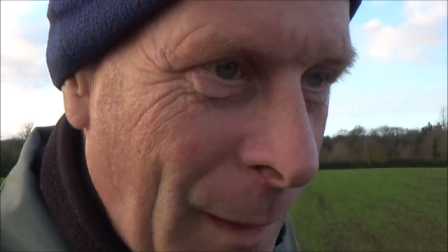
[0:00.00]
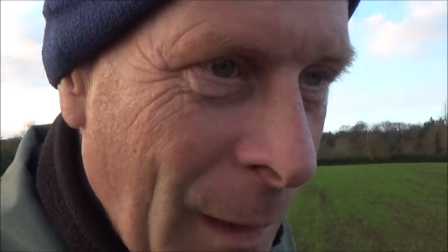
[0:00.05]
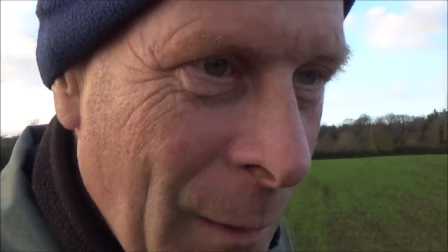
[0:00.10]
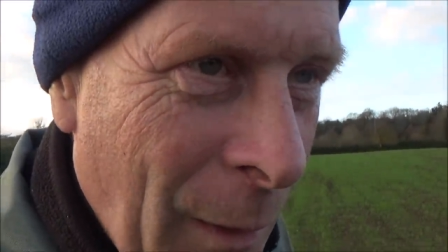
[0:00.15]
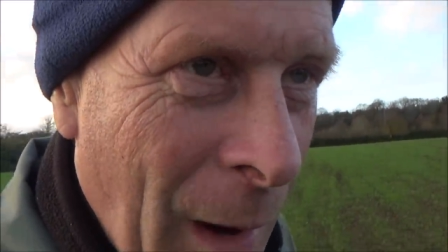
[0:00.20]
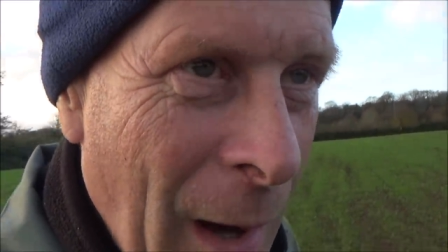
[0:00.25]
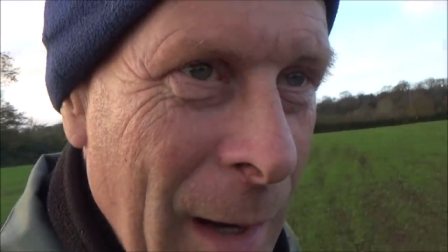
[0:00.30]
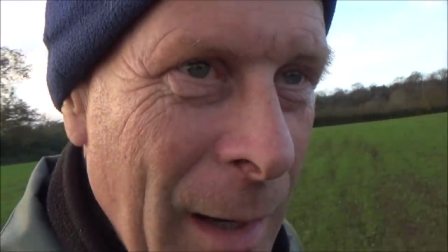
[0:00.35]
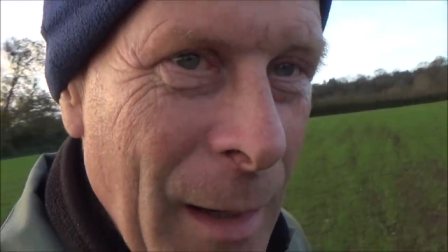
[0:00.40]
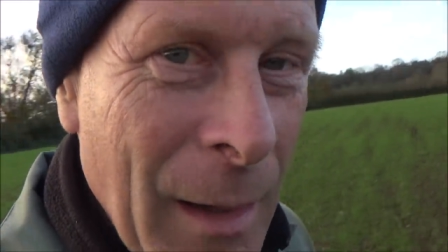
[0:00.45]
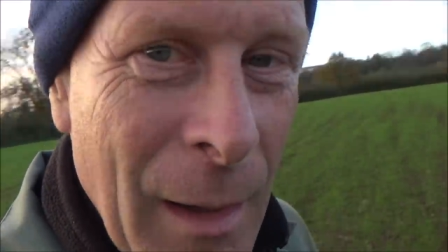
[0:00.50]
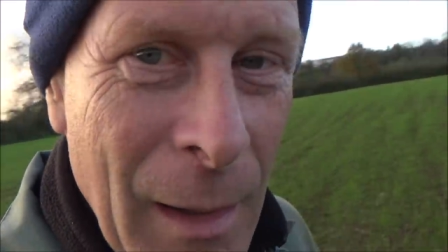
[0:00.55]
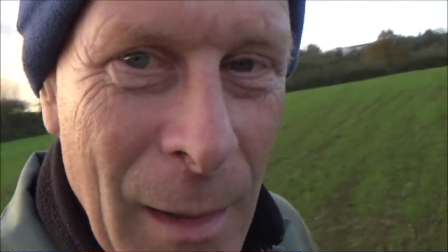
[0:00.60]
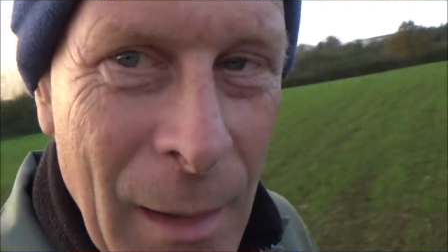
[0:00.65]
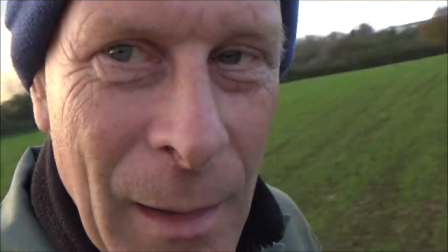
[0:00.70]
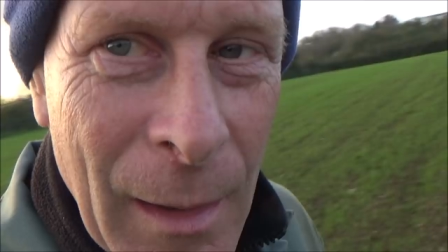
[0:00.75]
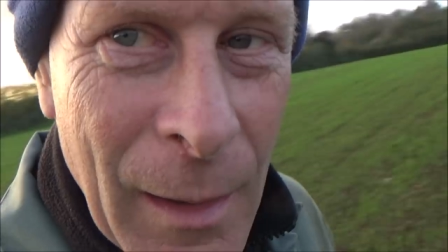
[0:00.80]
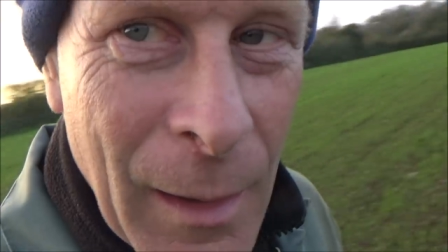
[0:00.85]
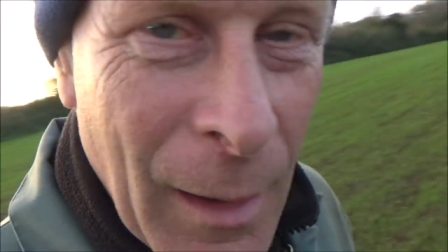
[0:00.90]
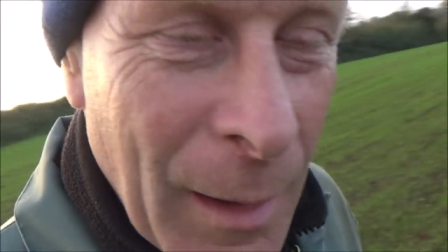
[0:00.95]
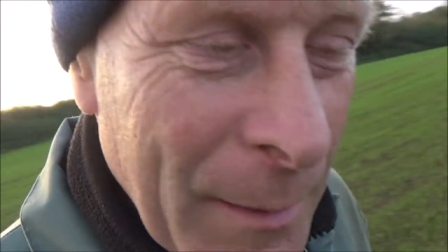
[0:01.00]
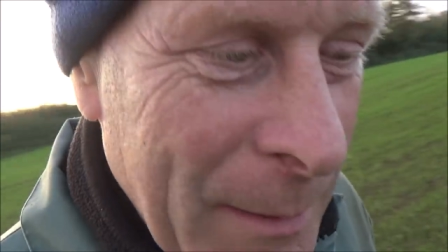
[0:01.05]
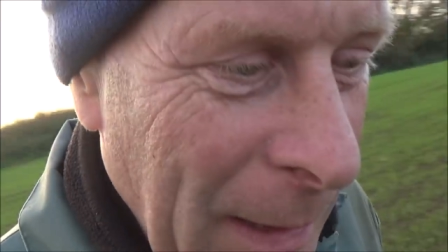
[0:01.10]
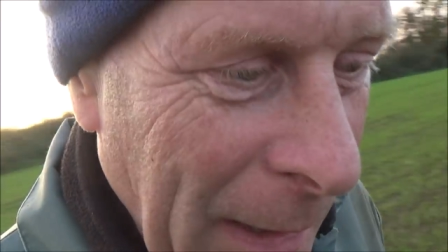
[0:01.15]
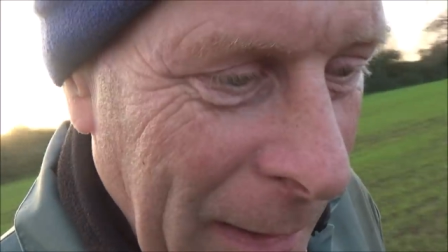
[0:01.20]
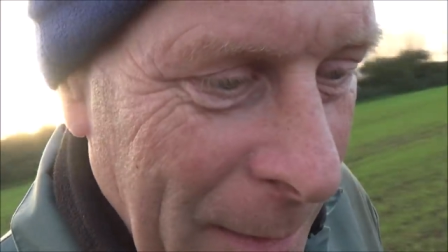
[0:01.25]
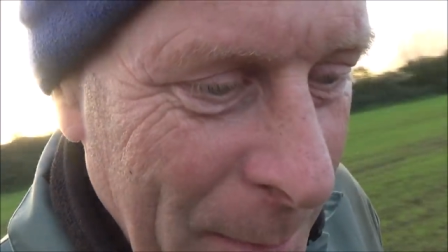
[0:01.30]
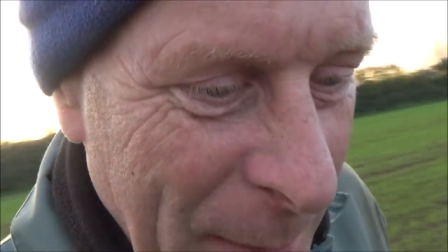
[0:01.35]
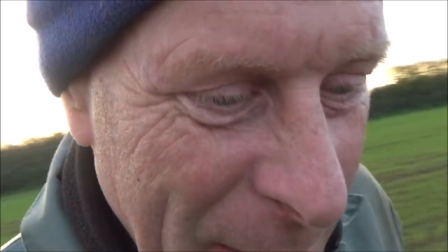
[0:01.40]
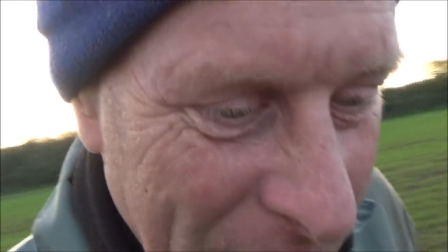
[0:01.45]
Right, I'm
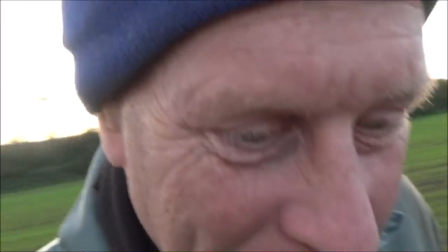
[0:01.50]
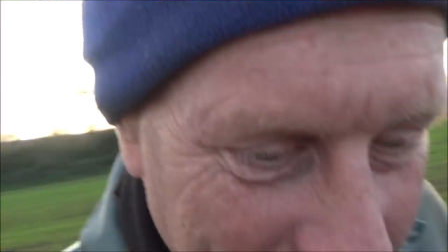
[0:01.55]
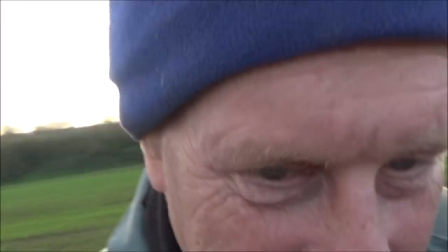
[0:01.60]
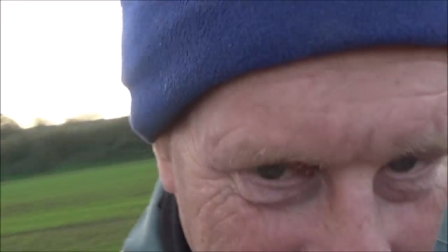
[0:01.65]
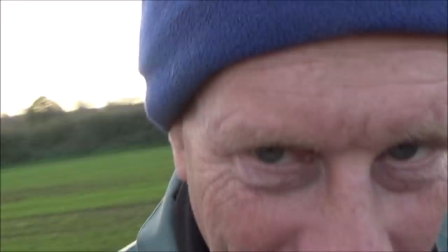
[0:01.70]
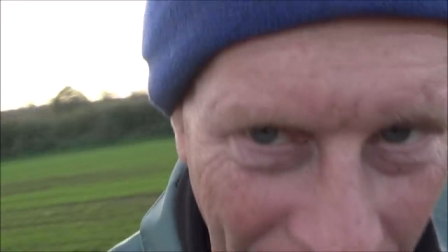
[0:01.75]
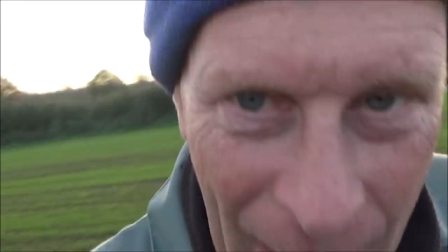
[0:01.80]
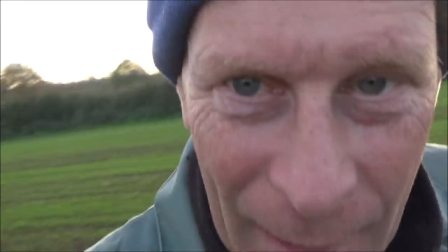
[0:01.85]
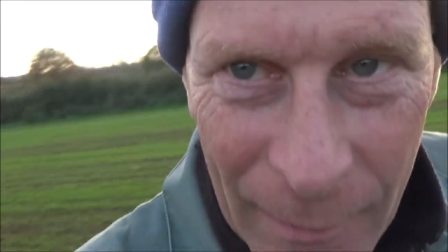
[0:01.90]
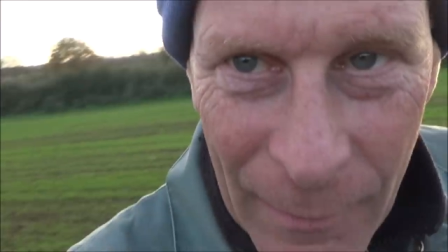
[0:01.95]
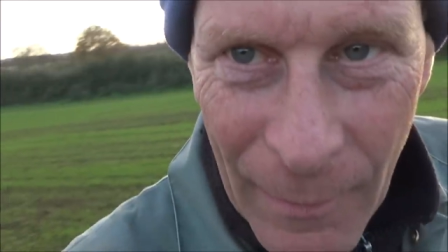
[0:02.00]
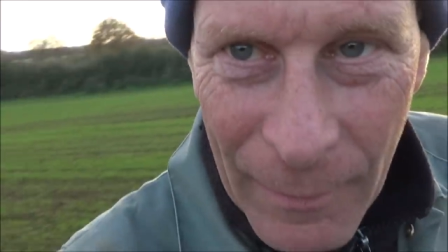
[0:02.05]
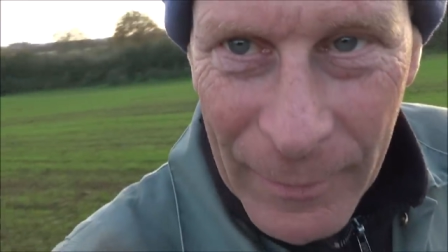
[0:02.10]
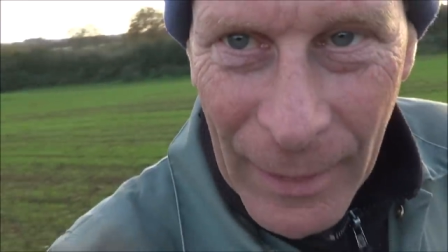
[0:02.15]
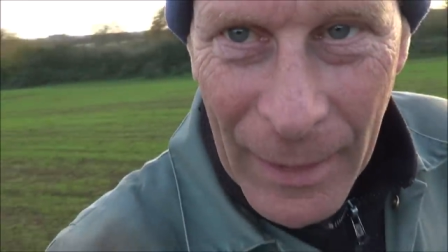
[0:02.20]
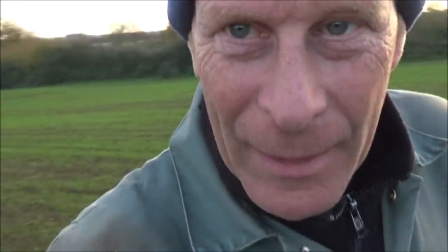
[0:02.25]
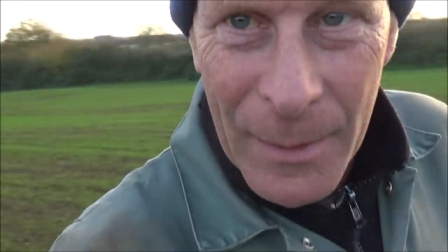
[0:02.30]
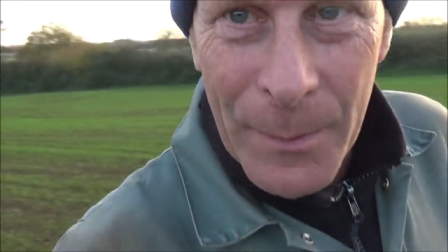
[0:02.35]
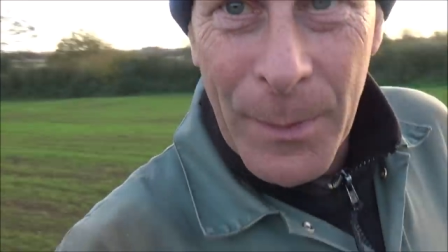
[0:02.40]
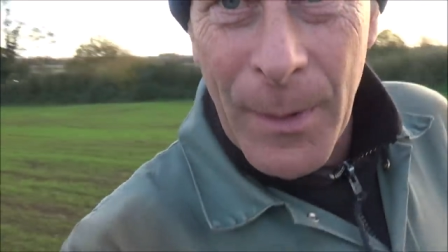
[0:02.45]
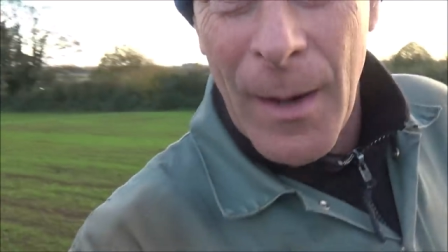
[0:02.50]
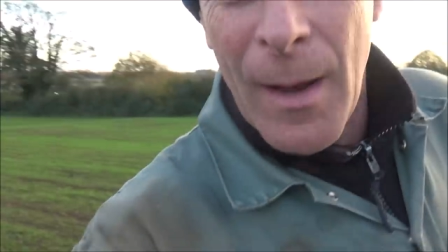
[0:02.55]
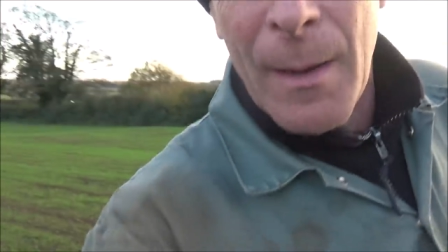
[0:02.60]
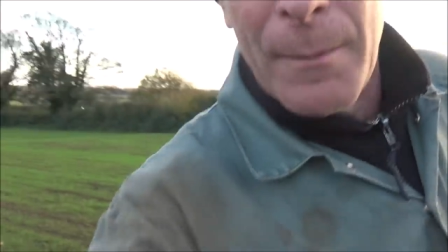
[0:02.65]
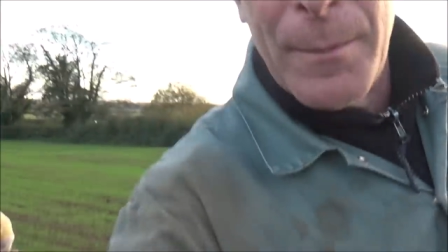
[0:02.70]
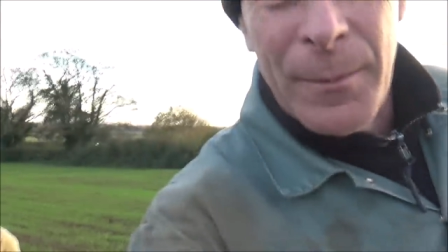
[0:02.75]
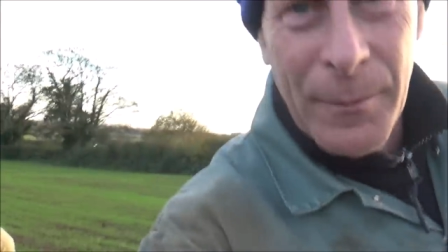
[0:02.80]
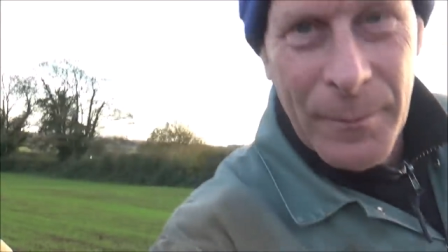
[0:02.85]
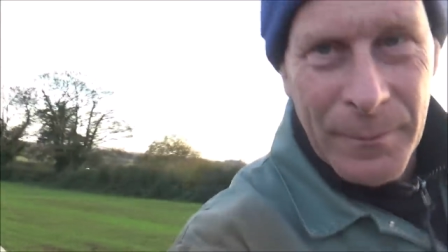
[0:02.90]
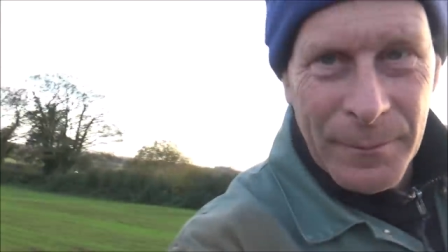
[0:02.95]
taking Mr. Scarecrow down the pub.